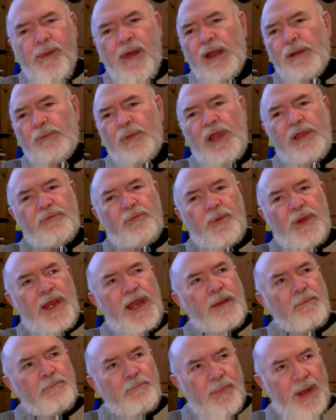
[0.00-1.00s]
and if we
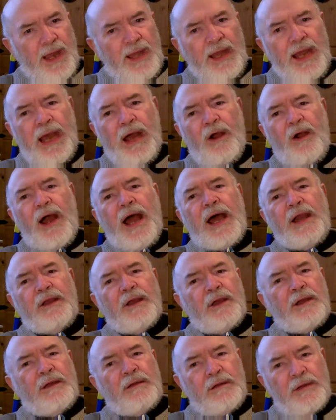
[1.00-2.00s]
by now had
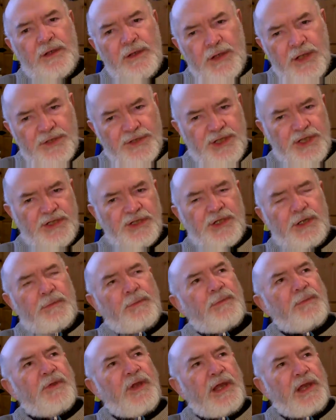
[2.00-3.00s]
a
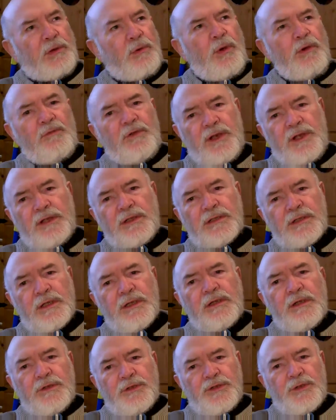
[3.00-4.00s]
system equivalent
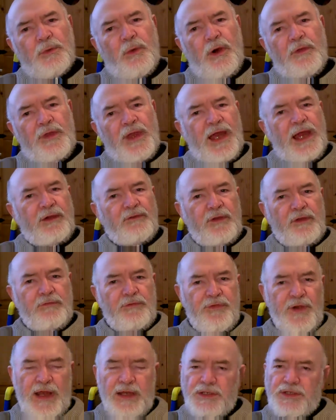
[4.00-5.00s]
to what they have in
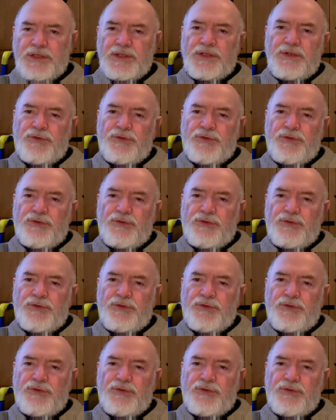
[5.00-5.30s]
France,